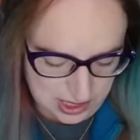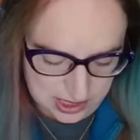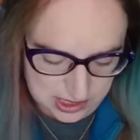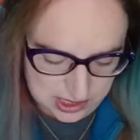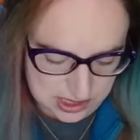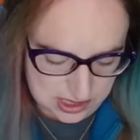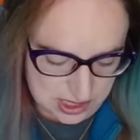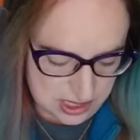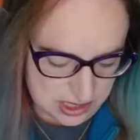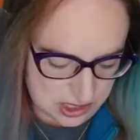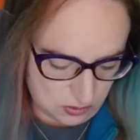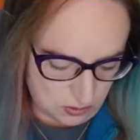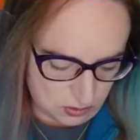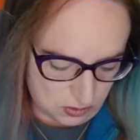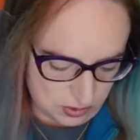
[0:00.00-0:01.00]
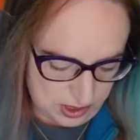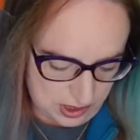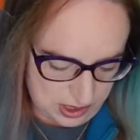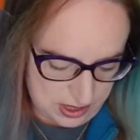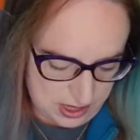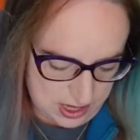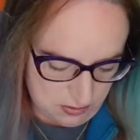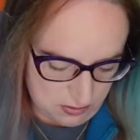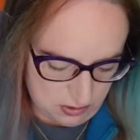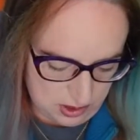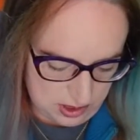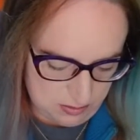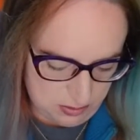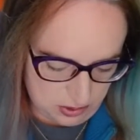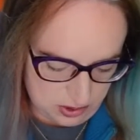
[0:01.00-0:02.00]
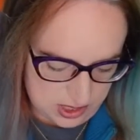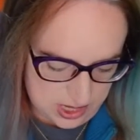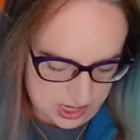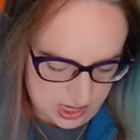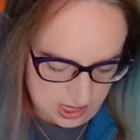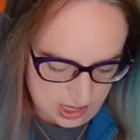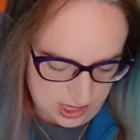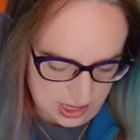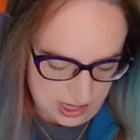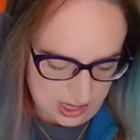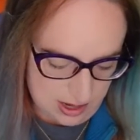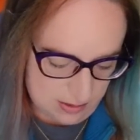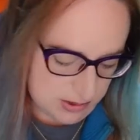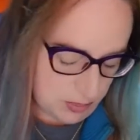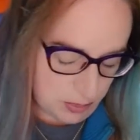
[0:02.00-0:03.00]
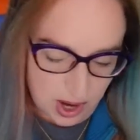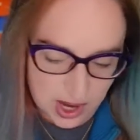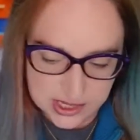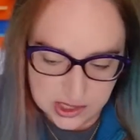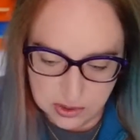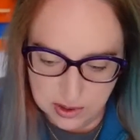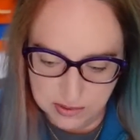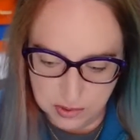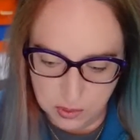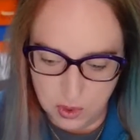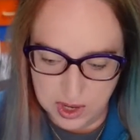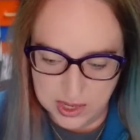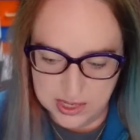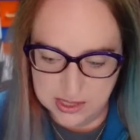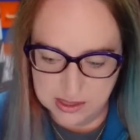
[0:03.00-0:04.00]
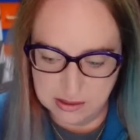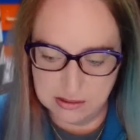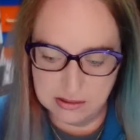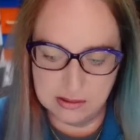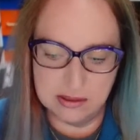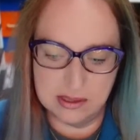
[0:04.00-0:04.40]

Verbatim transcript: It's it's really really pretty, and I'm surprised whoever won it